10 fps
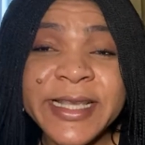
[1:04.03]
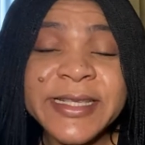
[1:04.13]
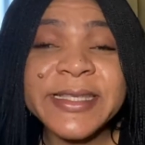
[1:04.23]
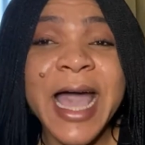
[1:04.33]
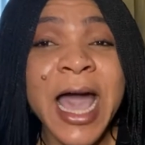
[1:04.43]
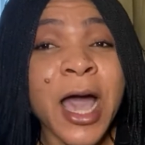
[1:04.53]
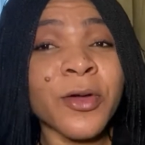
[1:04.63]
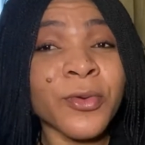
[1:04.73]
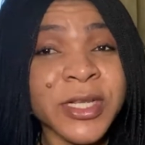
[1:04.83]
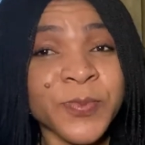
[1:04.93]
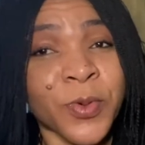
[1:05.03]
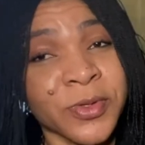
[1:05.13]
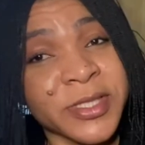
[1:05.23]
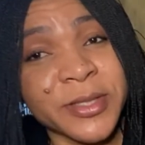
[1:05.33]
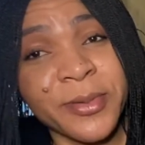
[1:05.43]
is our
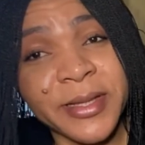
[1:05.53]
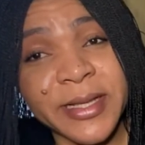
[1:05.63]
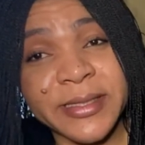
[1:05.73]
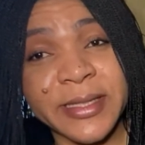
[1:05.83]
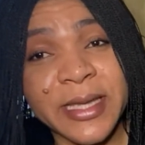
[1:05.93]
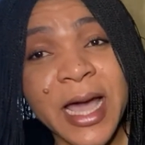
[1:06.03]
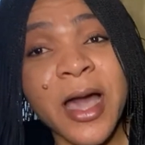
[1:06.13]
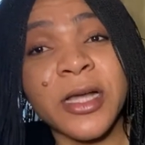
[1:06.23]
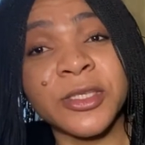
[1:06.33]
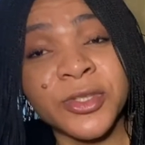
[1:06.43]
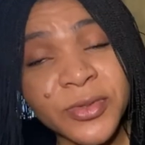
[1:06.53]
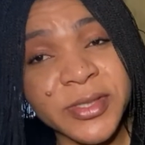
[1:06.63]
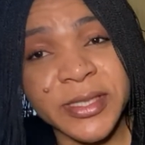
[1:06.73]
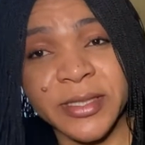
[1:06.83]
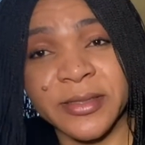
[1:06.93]
responsibility, our
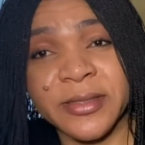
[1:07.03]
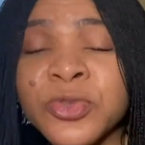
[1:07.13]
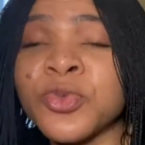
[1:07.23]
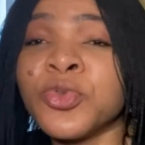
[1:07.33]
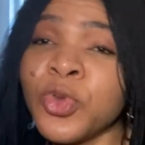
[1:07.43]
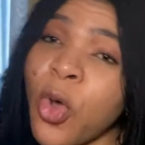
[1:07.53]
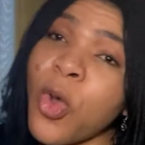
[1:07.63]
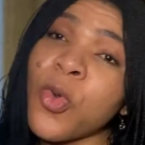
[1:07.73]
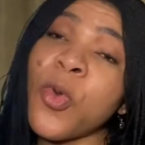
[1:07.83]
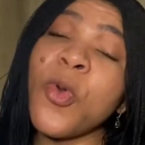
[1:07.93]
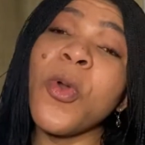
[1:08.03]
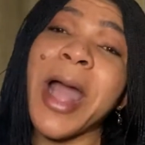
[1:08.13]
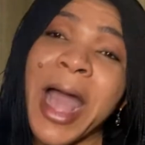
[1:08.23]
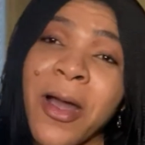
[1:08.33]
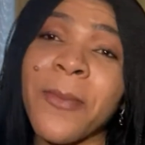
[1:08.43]
duty, to know
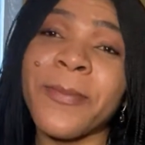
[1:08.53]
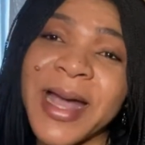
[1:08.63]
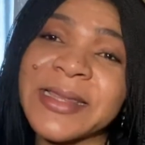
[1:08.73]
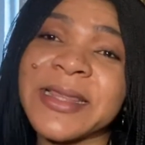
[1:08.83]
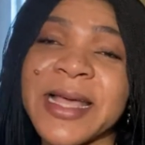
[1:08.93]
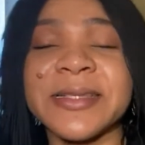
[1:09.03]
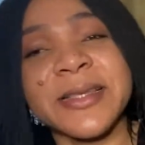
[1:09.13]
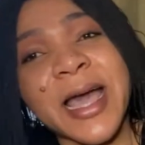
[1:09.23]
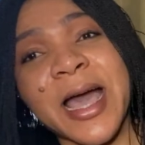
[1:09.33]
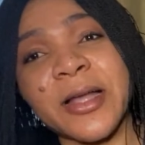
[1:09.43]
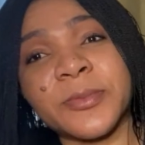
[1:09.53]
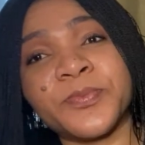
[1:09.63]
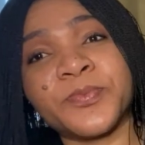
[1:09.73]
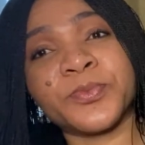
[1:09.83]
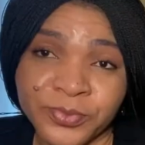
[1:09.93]
who our partners are.
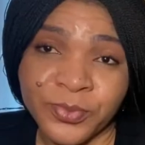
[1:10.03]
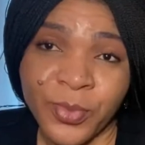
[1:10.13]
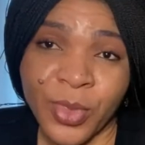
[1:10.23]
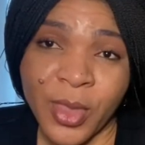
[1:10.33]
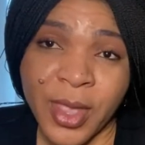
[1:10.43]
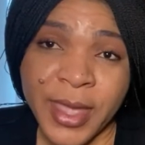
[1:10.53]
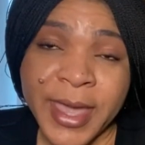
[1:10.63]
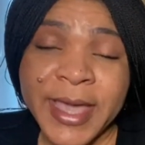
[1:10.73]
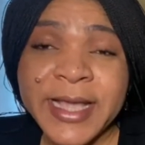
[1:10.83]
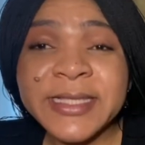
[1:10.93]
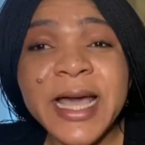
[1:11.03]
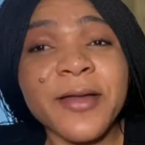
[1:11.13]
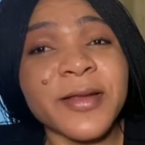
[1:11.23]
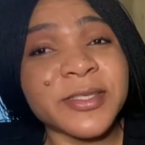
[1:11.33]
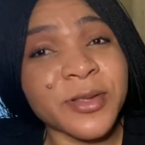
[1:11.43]
It's
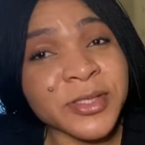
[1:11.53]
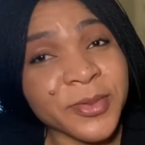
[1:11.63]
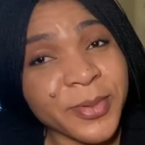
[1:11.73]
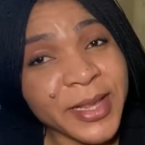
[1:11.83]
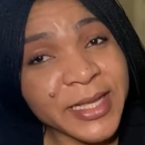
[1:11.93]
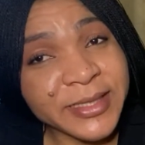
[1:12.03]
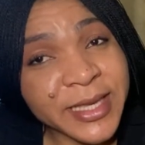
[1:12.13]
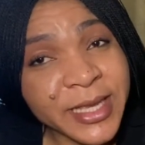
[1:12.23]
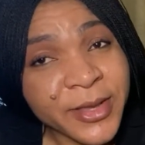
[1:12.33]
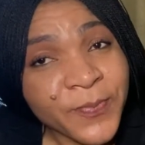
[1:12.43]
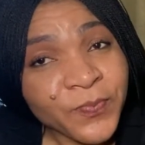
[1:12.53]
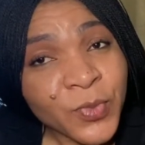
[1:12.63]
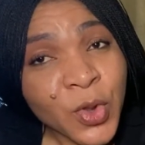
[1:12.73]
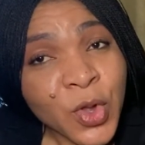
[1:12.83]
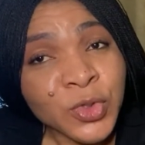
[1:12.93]
our responsibility
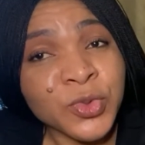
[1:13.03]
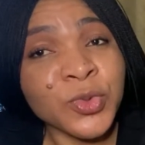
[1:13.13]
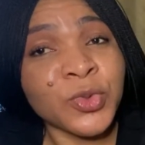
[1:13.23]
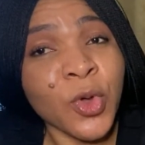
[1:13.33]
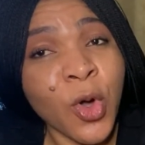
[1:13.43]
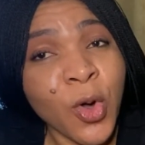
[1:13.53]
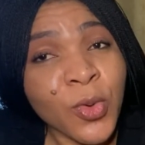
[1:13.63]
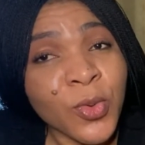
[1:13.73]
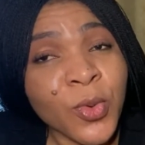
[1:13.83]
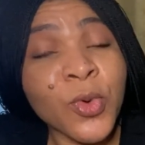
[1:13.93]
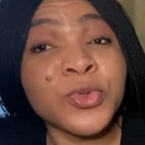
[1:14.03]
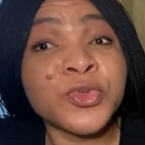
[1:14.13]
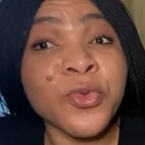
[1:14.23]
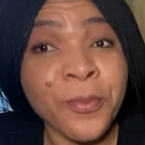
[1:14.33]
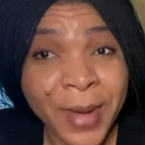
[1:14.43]
to know who
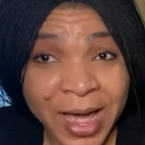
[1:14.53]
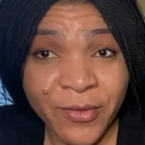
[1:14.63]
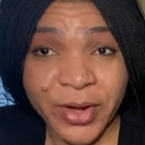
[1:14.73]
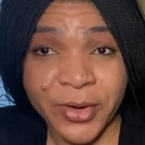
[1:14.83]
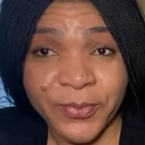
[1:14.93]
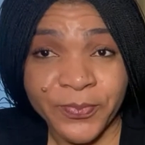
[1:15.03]
to marry.